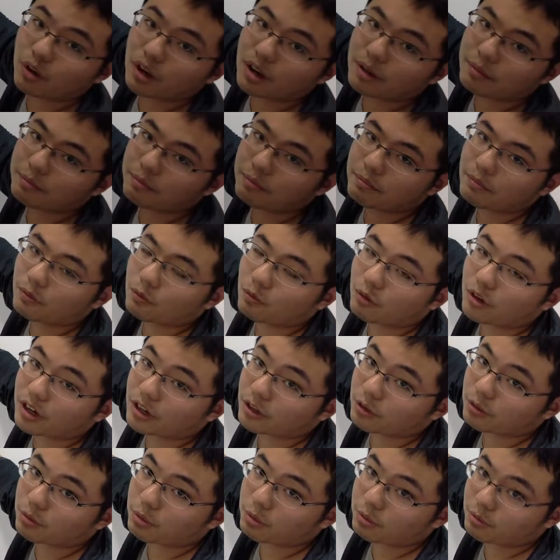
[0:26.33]
1
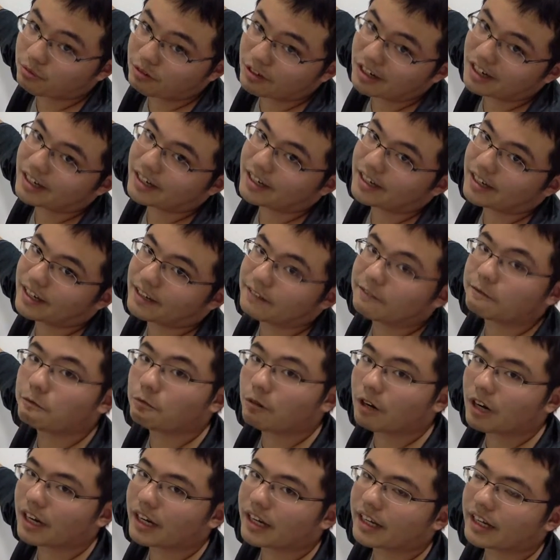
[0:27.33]
over y and
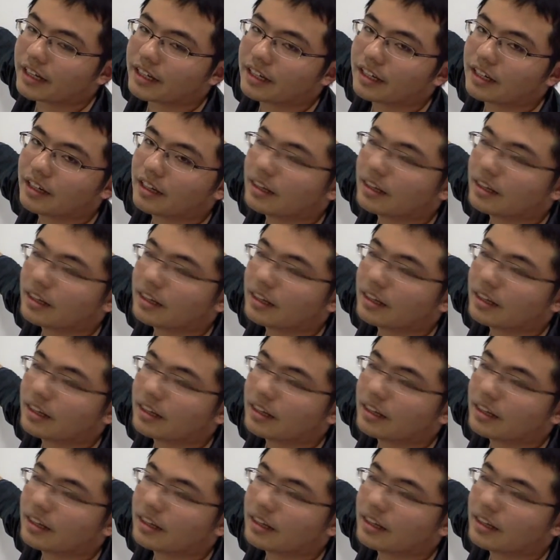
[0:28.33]
y,